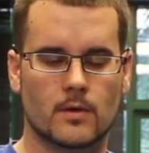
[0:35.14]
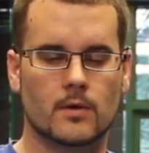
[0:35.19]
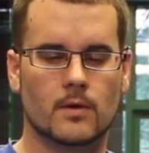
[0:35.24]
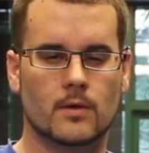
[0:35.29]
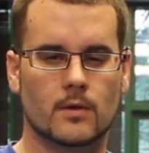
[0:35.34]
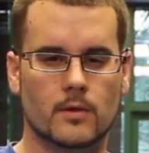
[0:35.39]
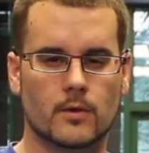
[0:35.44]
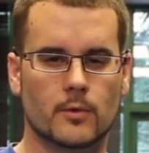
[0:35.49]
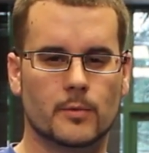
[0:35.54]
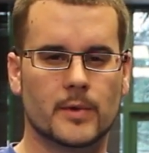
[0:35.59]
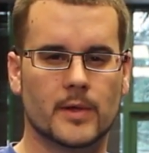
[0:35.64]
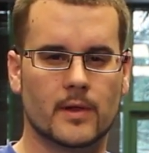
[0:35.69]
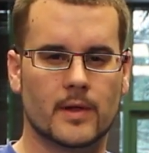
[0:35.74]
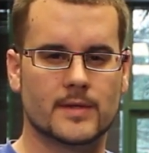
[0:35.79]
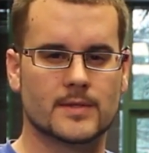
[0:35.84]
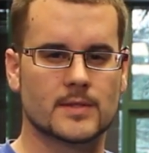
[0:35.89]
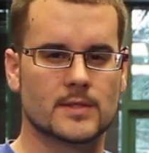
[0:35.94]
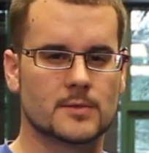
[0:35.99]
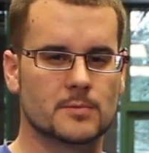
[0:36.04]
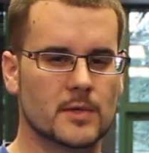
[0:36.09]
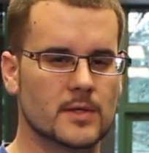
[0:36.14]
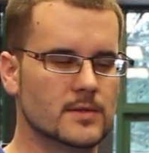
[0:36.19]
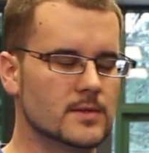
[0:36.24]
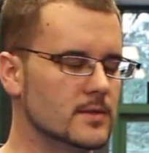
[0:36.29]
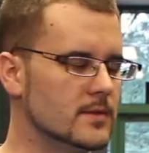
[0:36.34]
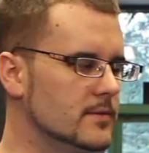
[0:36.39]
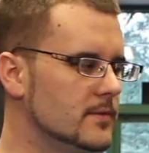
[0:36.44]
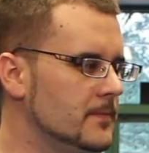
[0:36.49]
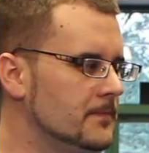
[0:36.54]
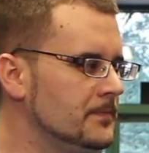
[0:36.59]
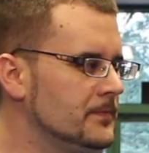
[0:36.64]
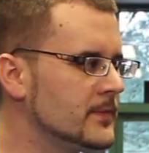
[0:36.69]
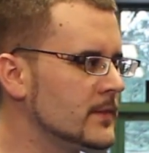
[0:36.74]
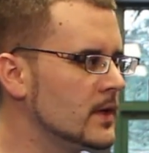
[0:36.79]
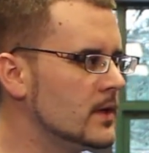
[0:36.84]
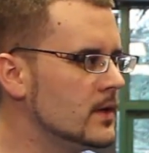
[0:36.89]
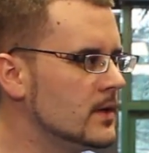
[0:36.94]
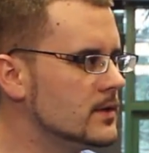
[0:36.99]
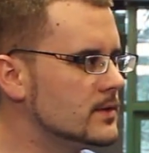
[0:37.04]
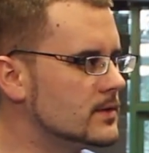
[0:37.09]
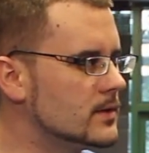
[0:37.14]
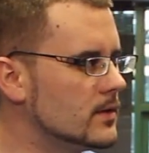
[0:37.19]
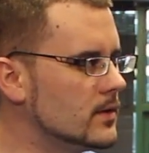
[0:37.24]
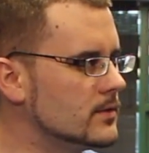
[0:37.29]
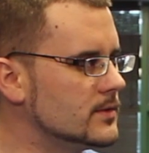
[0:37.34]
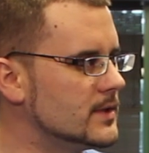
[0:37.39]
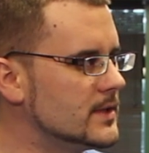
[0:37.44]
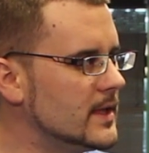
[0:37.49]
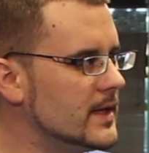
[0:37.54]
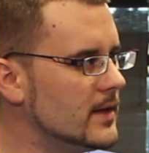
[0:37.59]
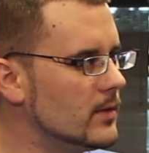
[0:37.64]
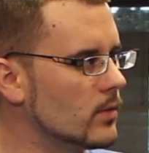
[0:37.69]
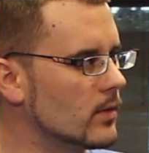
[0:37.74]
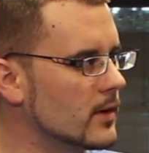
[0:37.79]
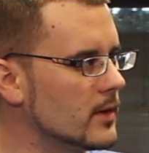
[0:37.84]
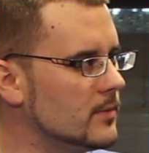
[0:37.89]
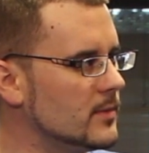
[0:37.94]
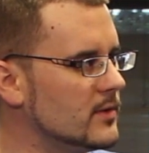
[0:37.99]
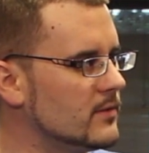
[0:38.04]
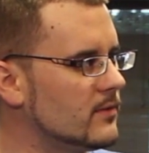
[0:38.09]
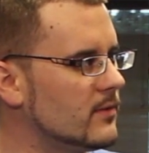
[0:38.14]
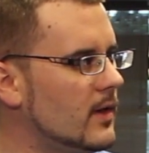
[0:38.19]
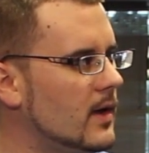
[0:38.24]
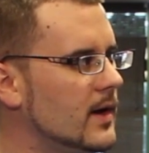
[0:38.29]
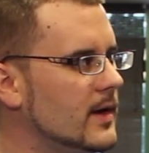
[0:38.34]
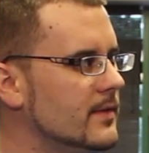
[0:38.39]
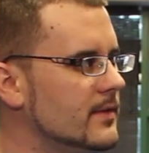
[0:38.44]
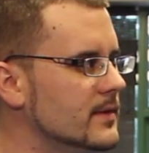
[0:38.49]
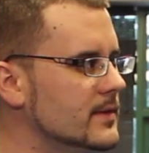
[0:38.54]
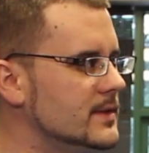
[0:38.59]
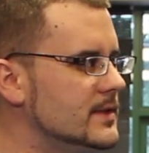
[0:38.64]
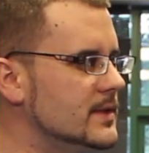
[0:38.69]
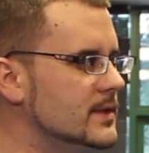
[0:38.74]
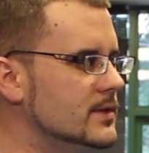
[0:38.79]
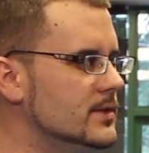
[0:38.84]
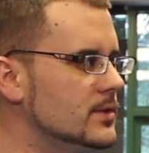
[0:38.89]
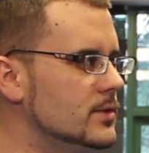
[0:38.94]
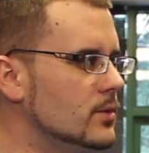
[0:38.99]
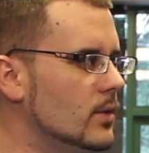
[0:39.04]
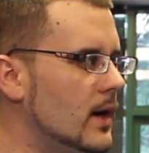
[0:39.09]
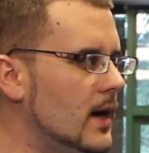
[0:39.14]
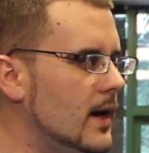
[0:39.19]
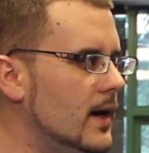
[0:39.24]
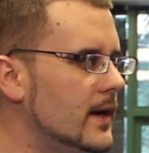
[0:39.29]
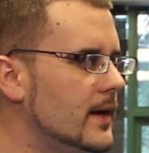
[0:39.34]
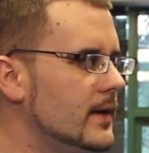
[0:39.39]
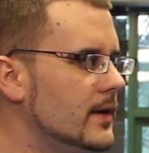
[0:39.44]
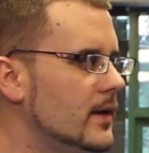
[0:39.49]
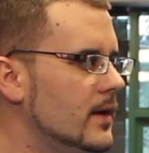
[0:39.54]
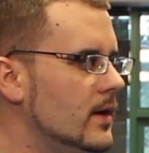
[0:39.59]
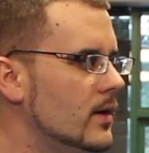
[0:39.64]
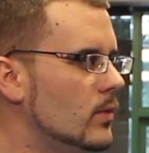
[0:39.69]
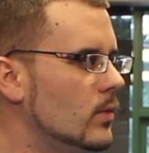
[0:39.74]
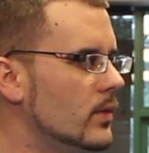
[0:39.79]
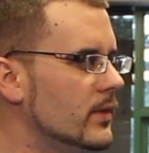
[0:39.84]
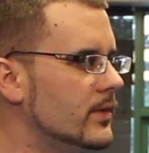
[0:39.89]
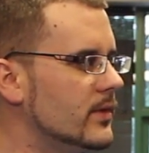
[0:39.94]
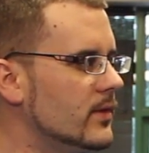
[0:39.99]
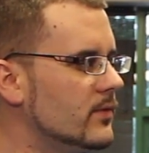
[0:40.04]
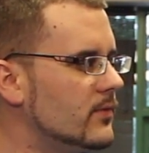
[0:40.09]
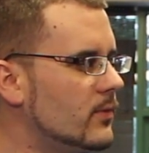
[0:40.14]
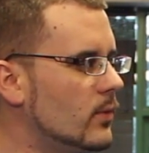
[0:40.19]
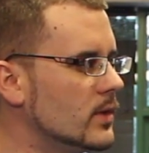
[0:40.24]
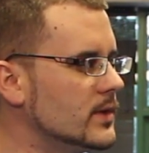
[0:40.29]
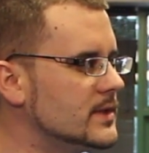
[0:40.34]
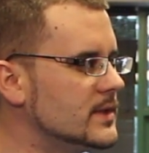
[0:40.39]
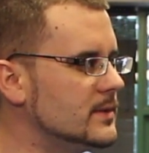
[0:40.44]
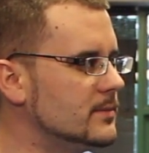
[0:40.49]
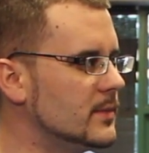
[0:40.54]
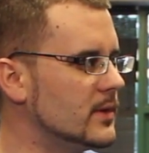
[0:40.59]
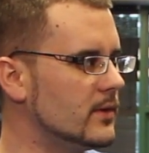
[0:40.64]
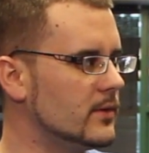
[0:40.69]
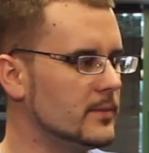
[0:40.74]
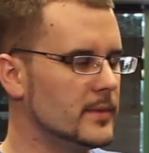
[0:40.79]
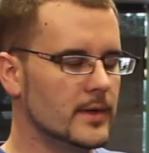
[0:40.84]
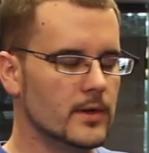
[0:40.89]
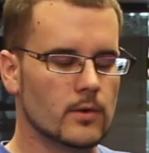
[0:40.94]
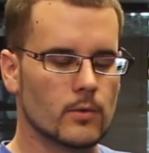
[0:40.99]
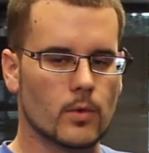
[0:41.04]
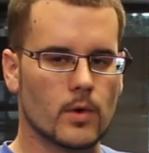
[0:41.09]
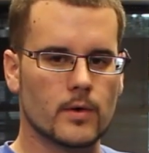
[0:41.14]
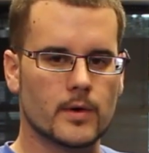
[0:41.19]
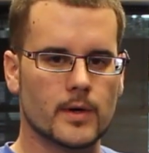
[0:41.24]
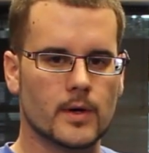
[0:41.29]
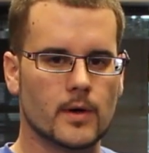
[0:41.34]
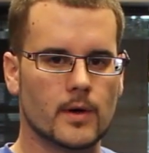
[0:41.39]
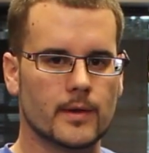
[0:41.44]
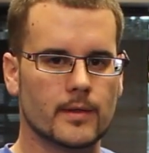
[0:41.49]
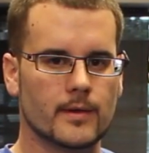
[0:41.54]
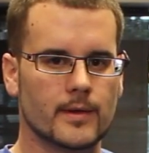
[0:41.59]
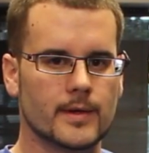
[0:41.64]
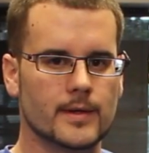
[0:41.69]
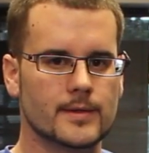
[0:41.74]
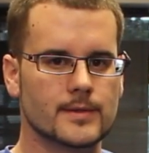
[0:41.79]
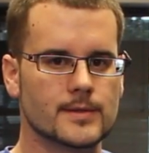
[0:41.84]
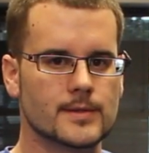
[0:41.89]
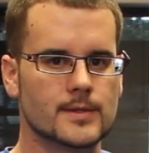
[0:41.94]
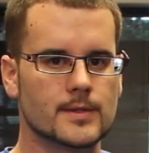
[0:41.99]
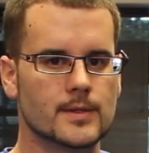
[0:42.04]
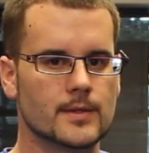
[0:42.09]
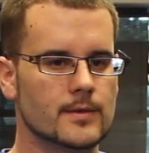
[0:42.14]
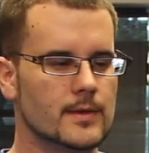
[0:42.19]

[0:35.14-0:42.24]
a little bit less expensive. So today we're going to be flying the T2i with the 14mm Rokinon lens.